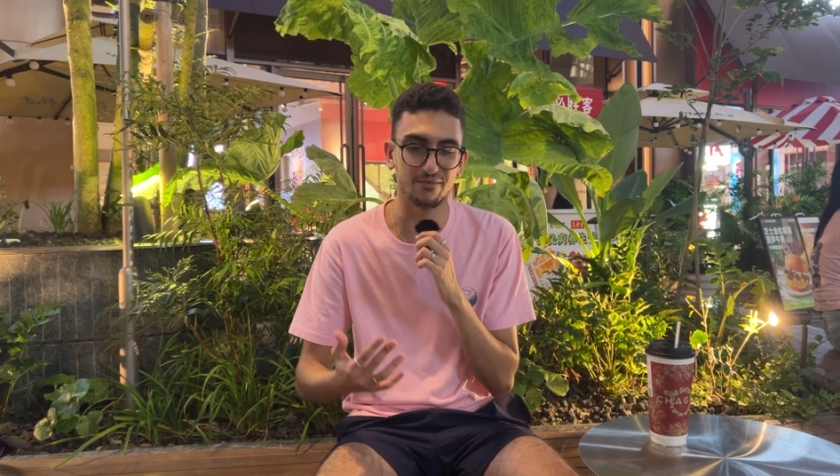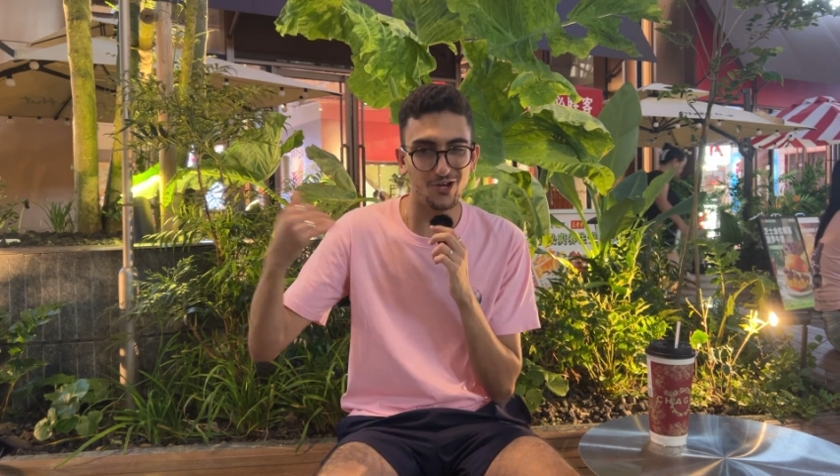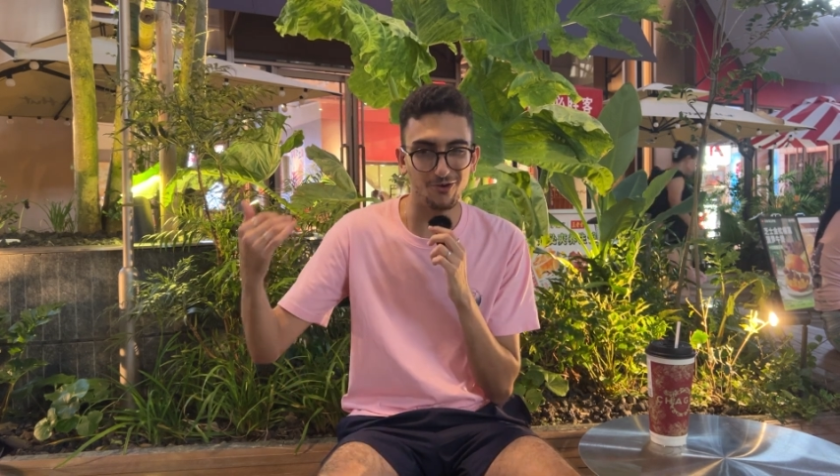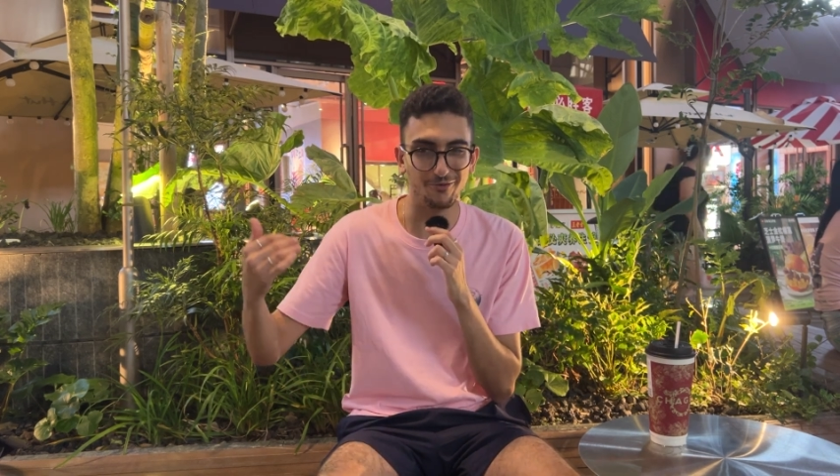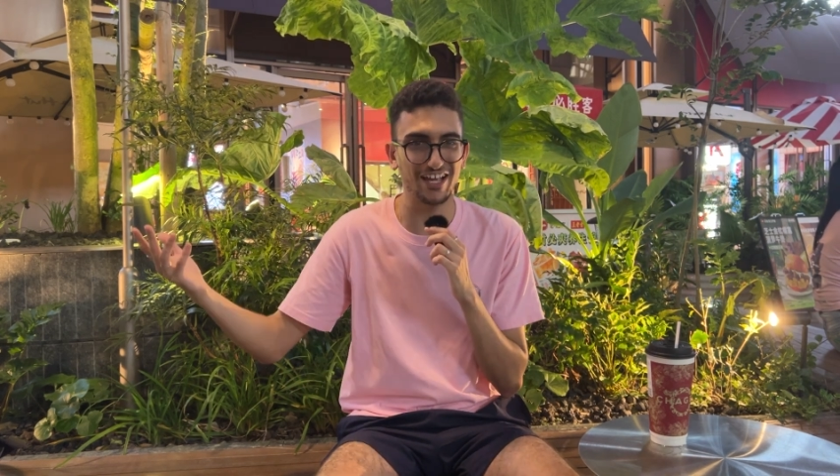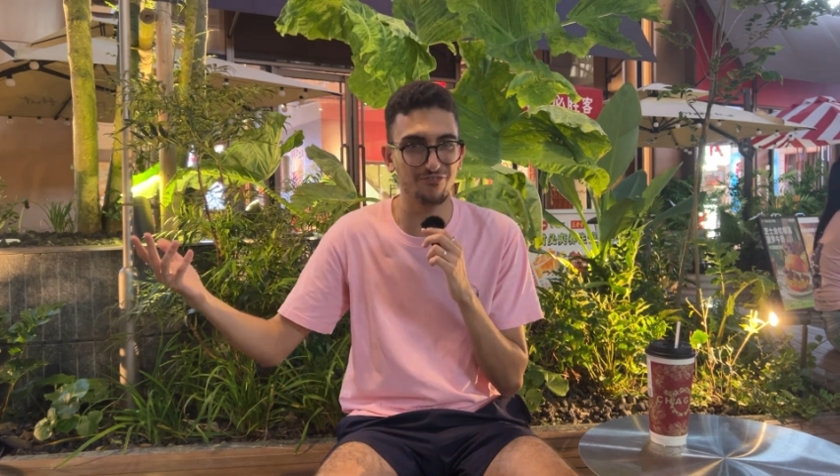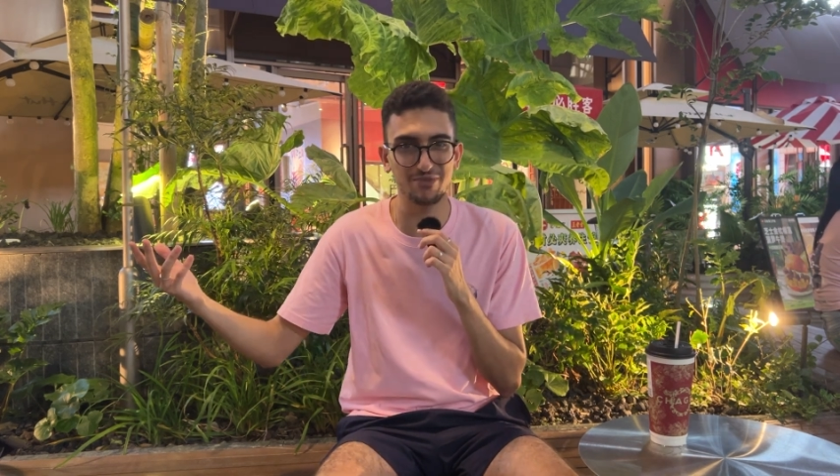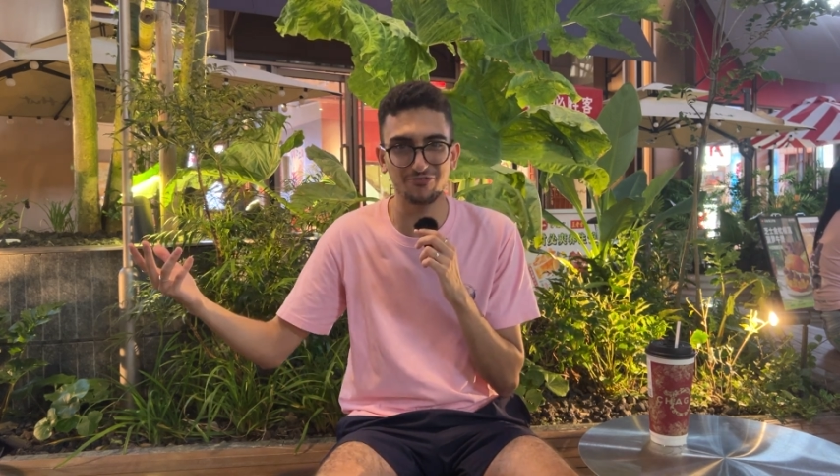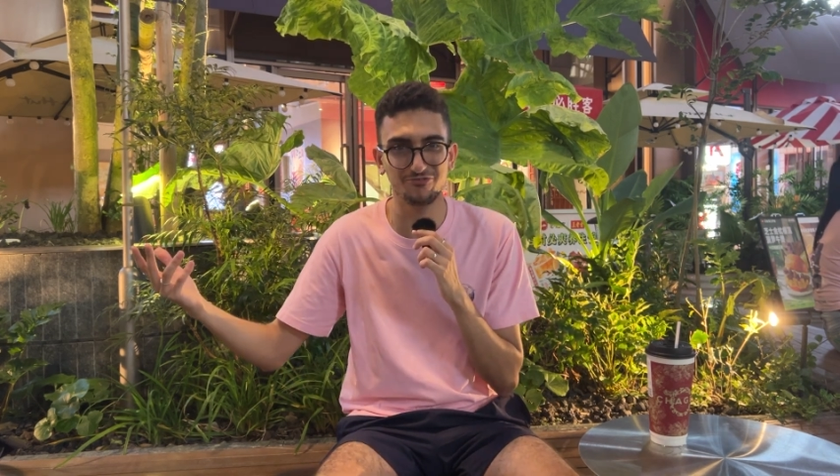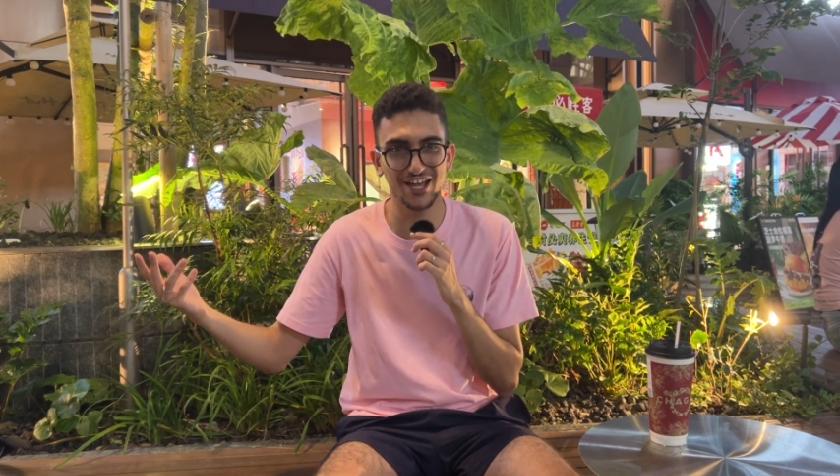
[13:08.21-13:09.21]
yo, I have my
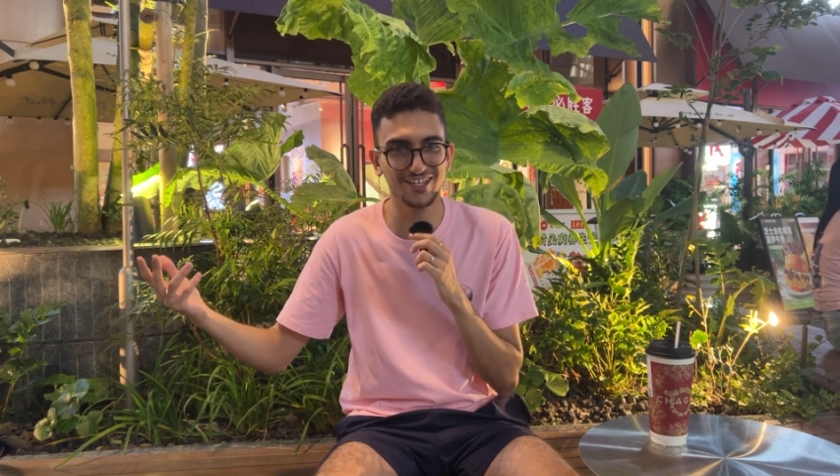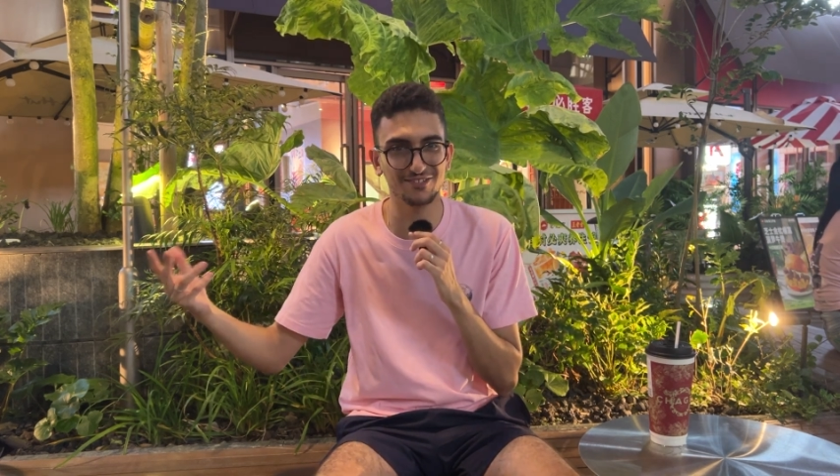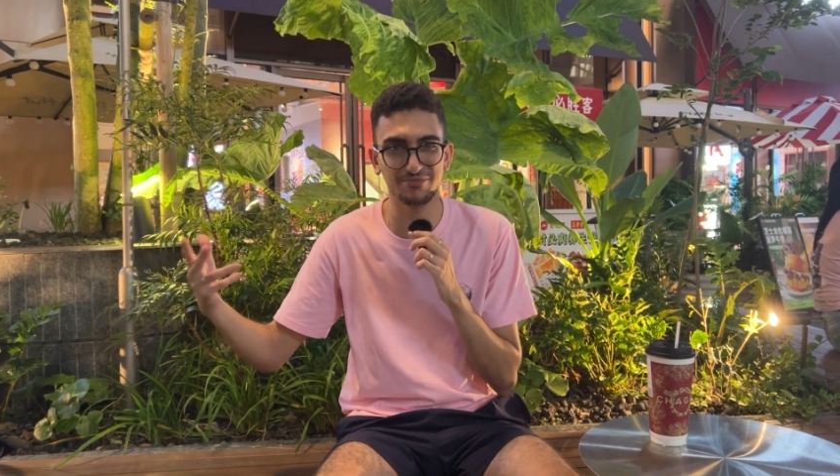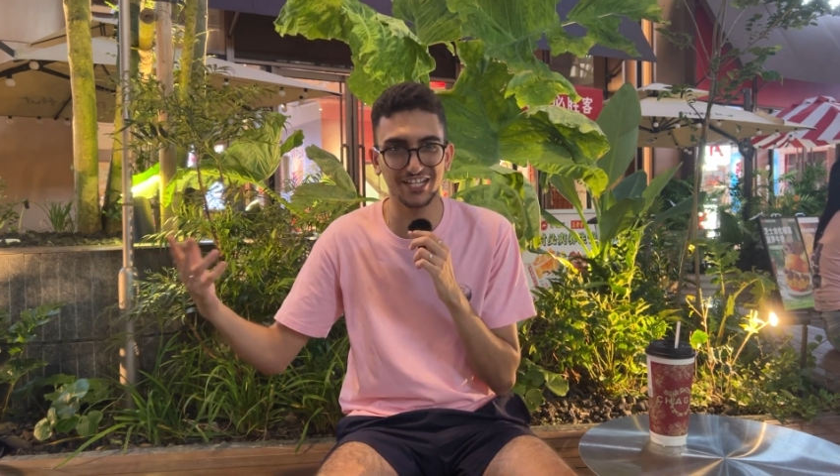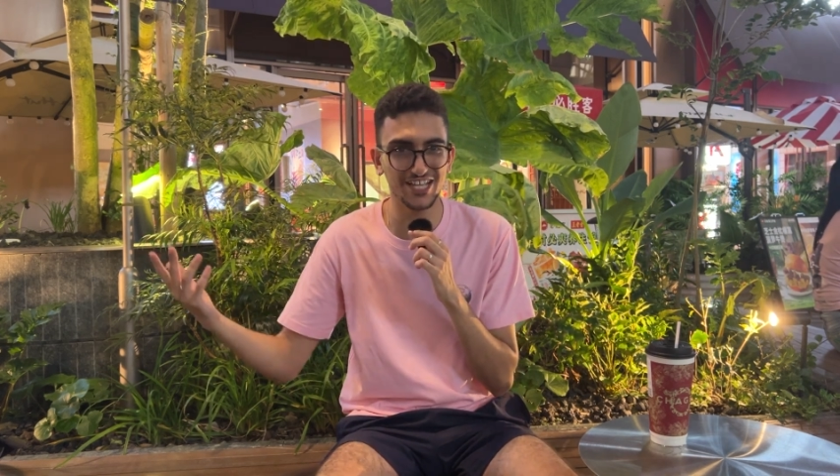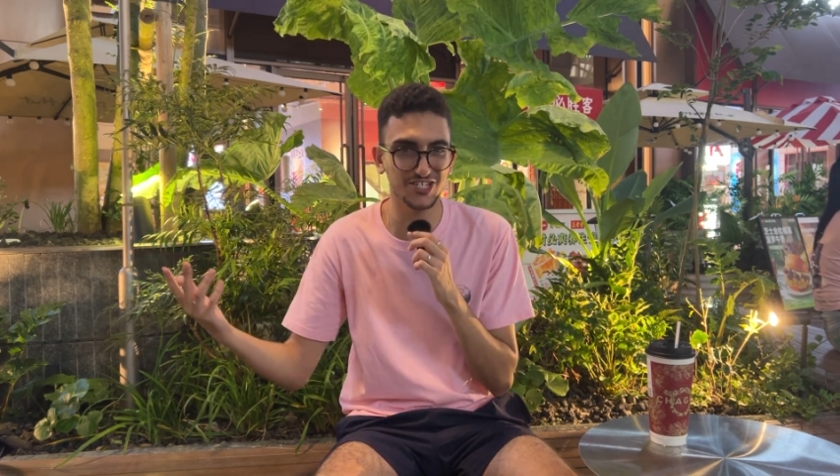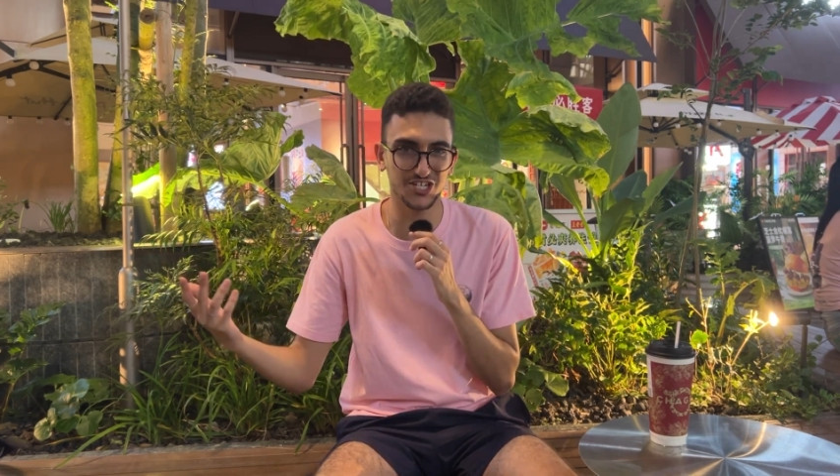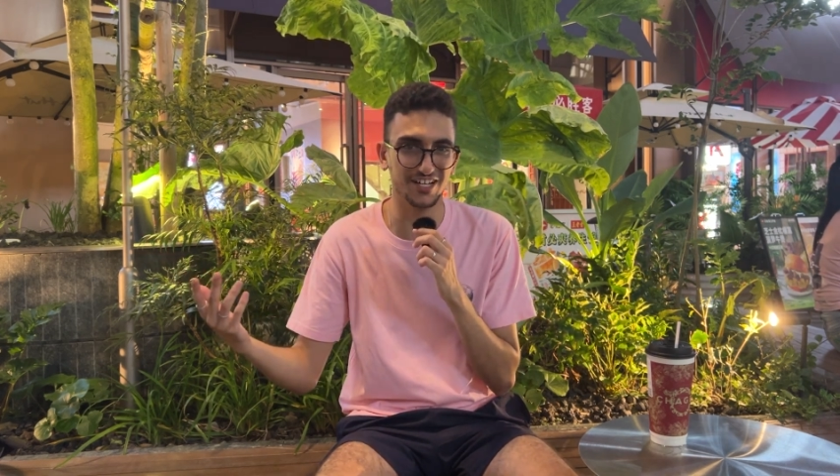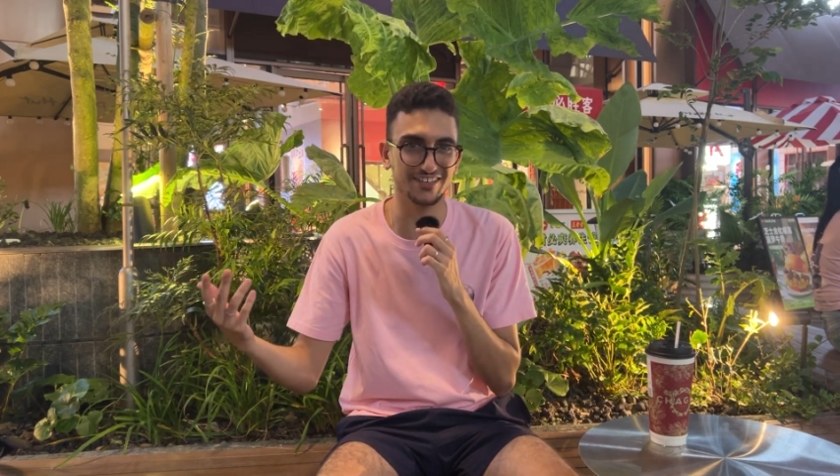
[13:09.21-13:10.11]
friend in Malaysia